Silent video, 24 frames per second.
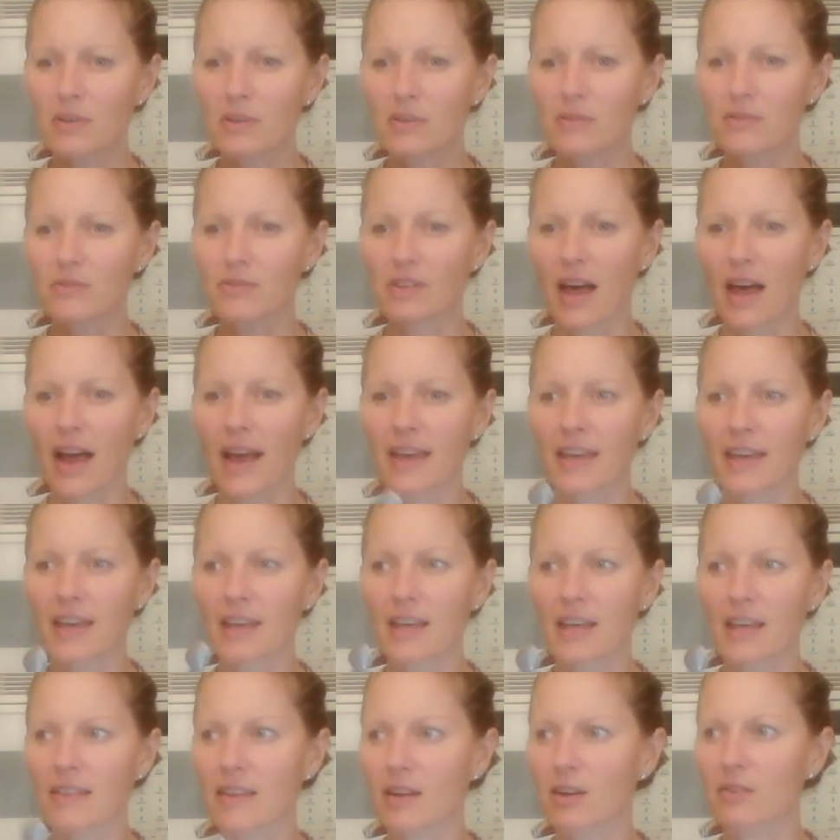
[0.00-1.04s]
flying,
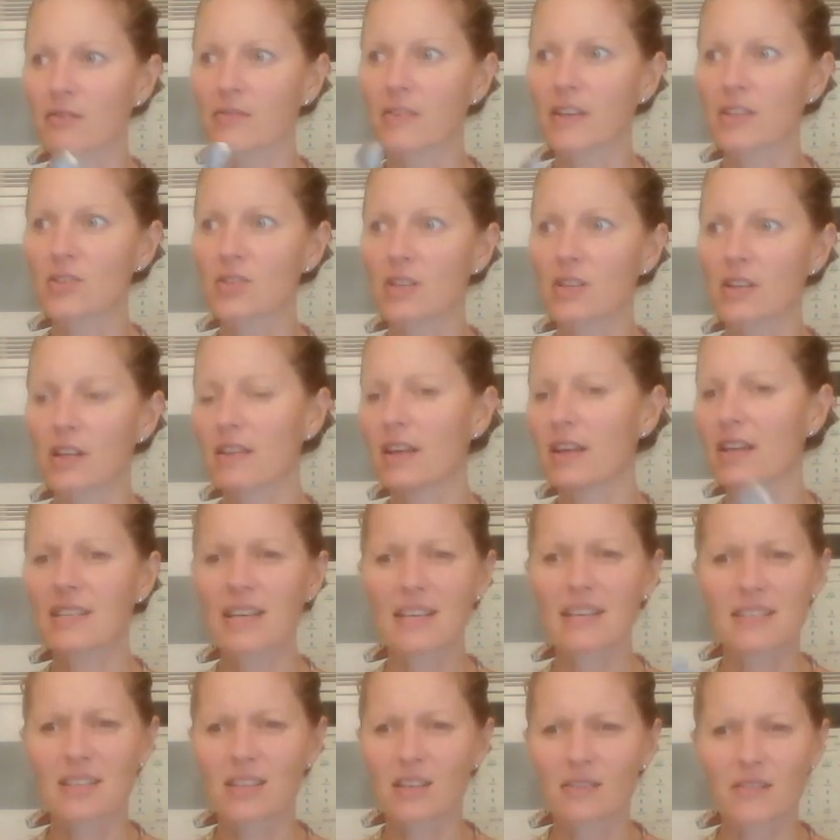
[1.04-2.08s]
and their vision, and they
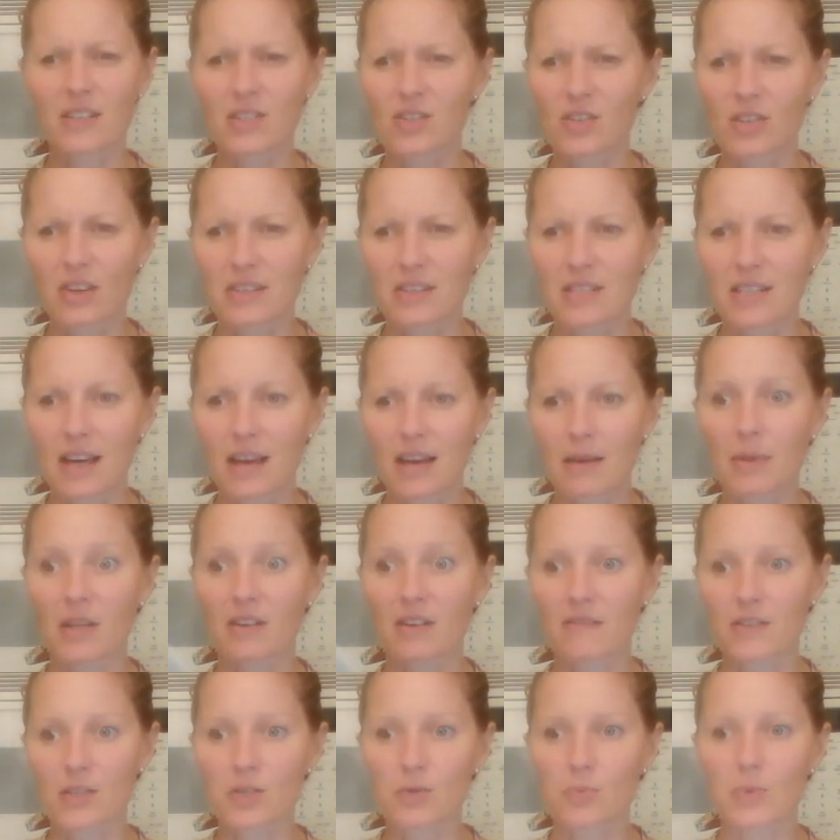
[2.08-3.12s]
tested their vision all the time, and their
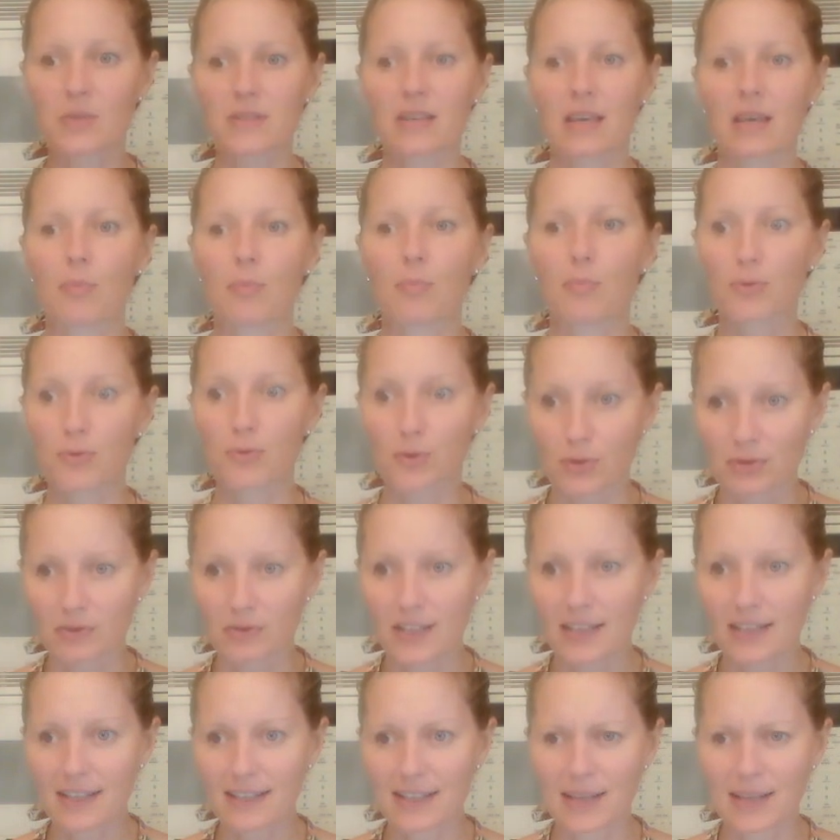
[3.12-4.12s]
vision was like improving.